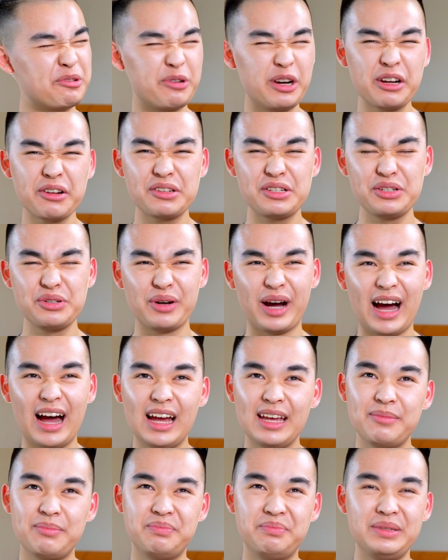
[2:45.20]
where do
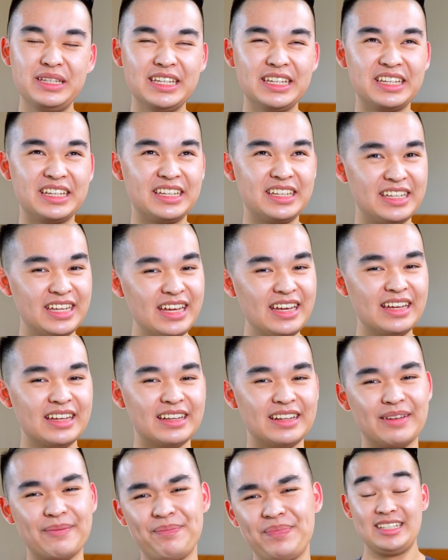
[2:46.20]
I
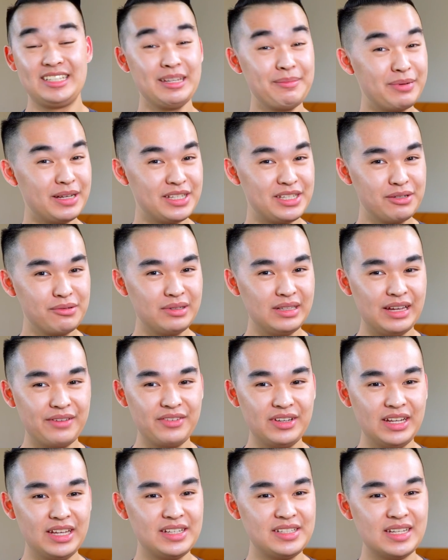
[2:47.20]
begin? CPEN
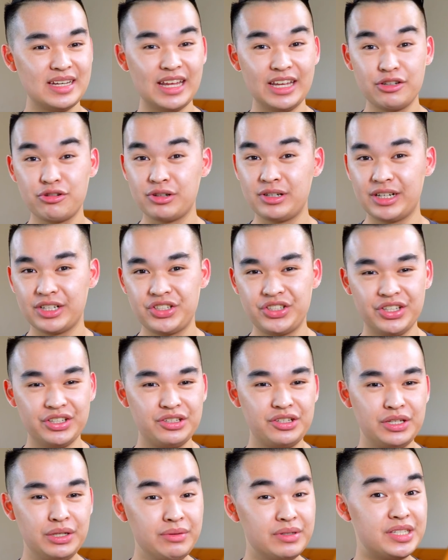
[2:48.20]
211 is an introduction
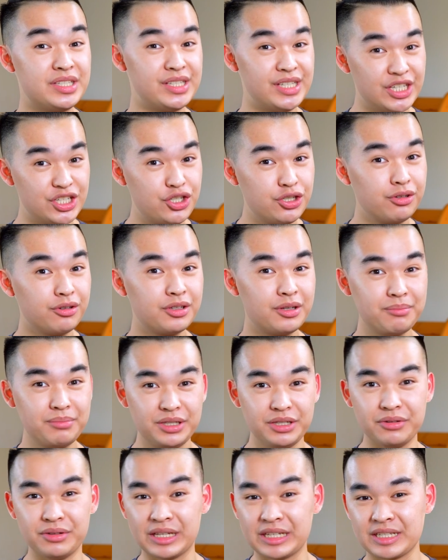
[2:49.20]
to digital
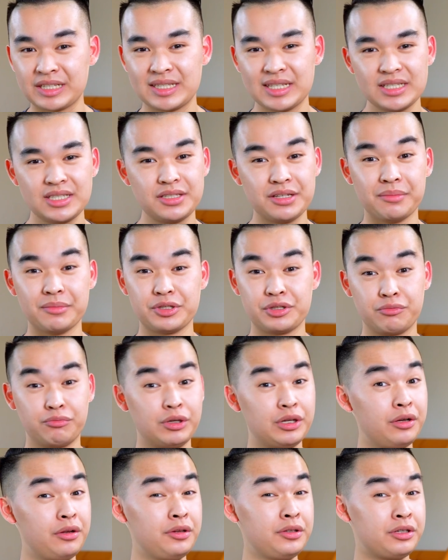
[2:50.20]
computing systems,
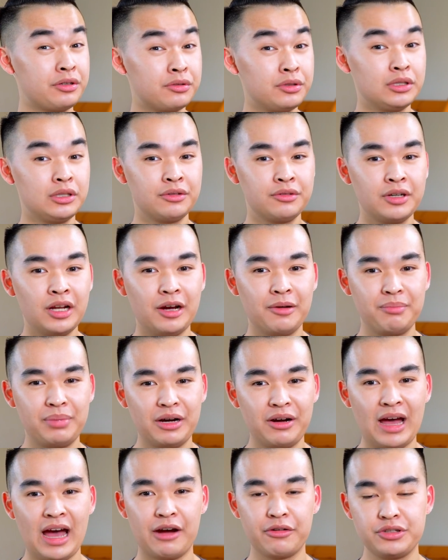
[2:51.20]
where you'll learn
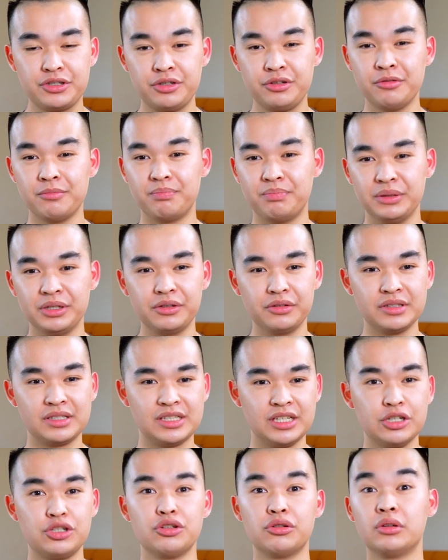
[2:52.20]
about how to build
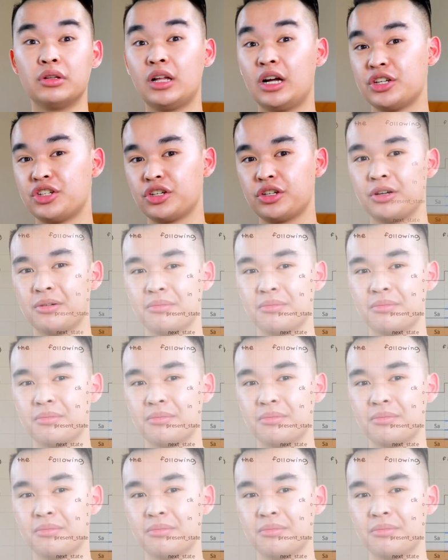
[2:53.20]
digital logic